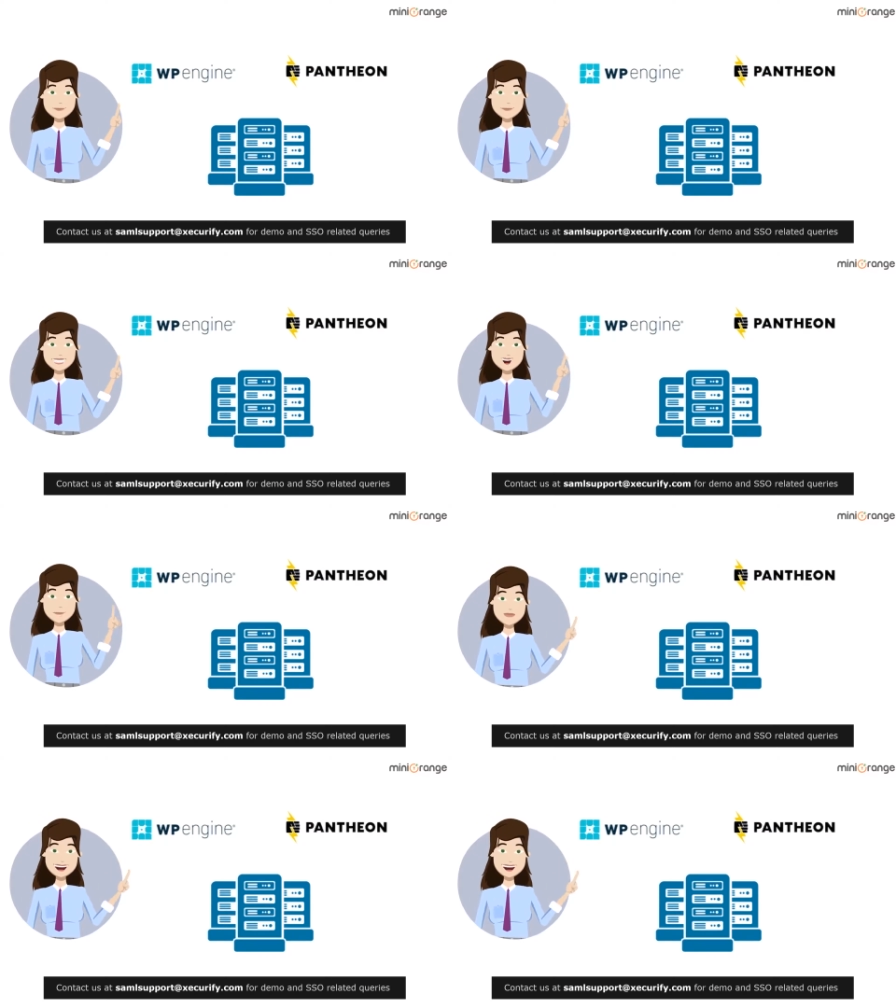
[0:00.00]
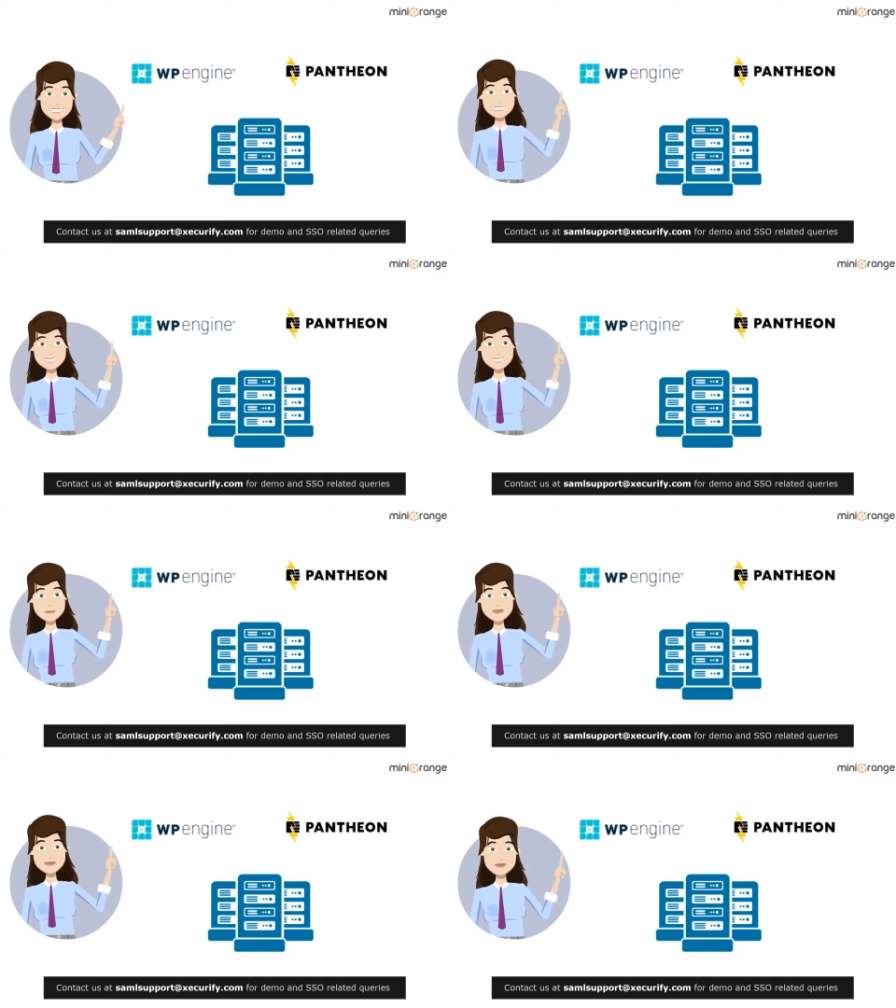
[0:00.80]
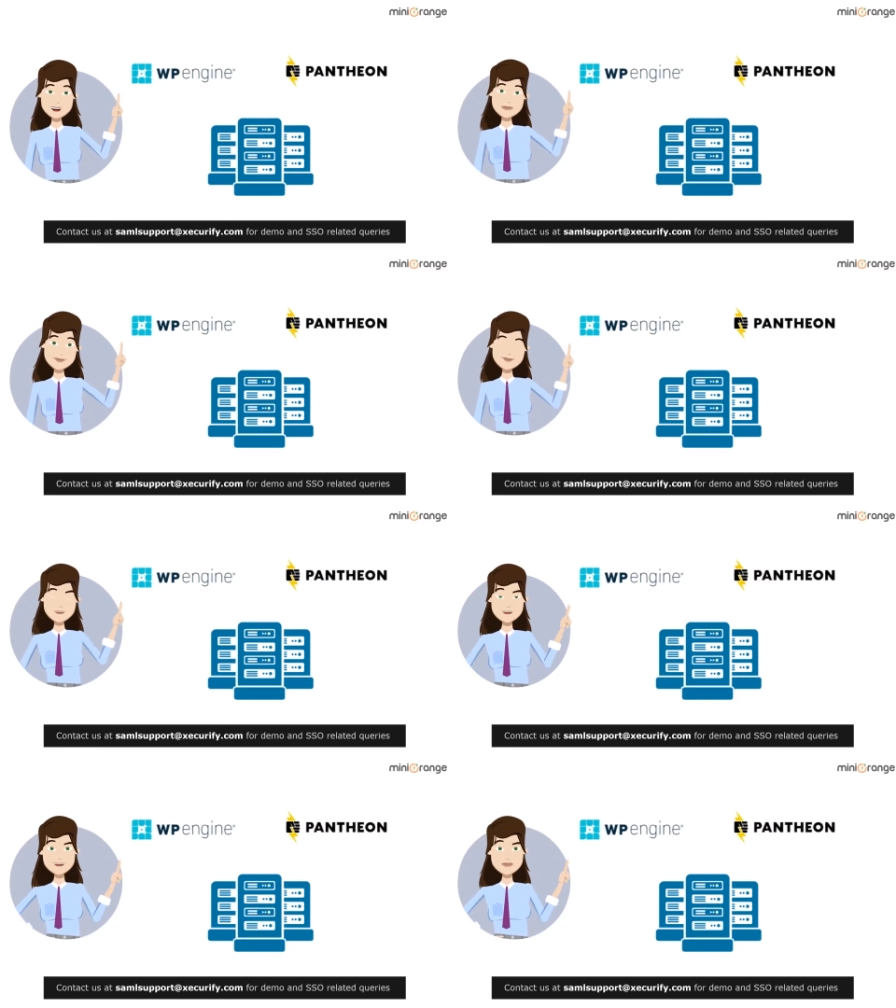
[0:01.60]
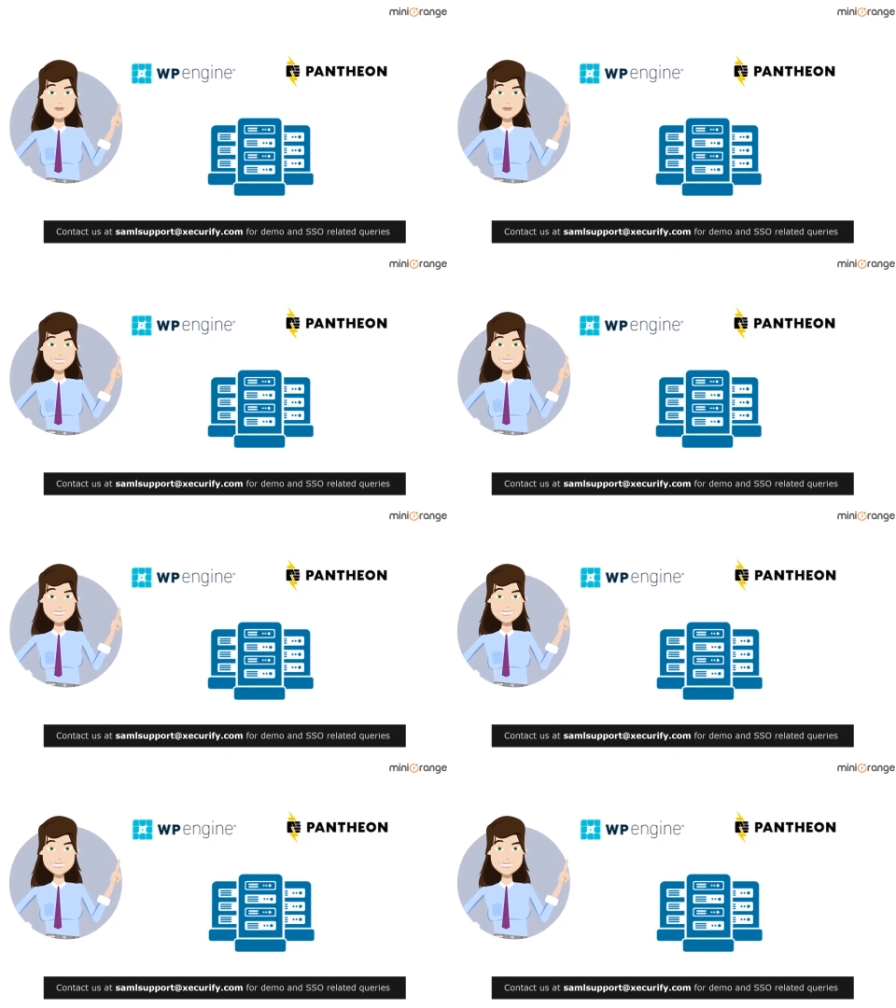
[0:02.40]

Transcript: Engine and Pantheon, which has multiple environments